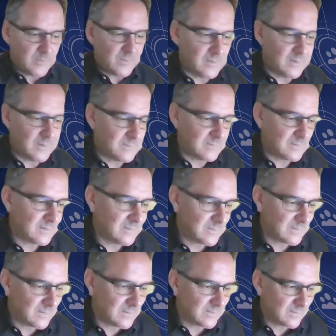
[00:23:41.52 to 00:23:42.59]

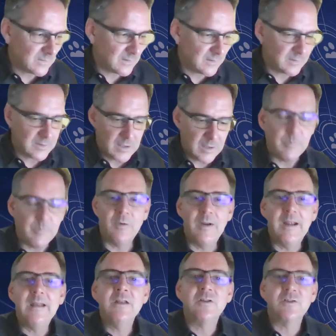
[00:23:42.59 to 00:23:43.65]
is a
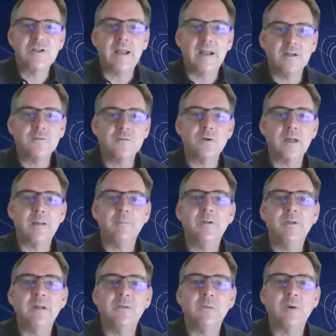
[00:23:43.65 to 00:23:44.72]
perennial challenge for
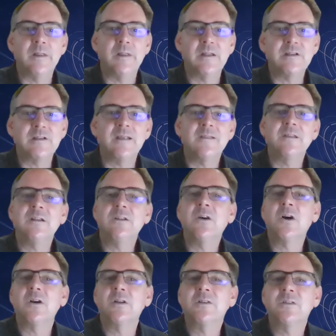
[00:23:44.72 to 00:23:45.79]
companies while they're chasing
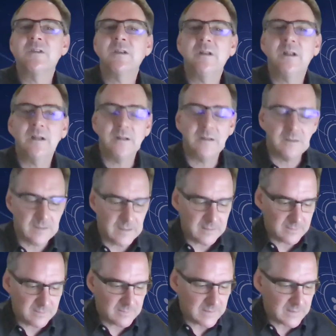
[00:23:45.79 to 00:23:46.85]
targets and
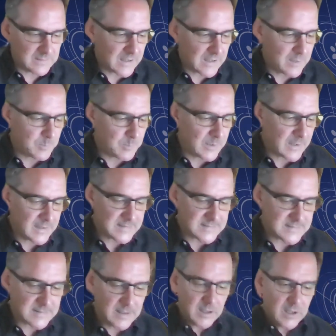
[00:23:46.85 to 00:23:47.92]
KPIs.
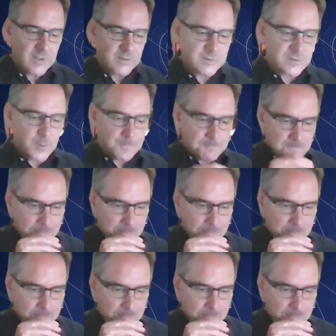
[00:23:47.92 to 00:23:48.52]
So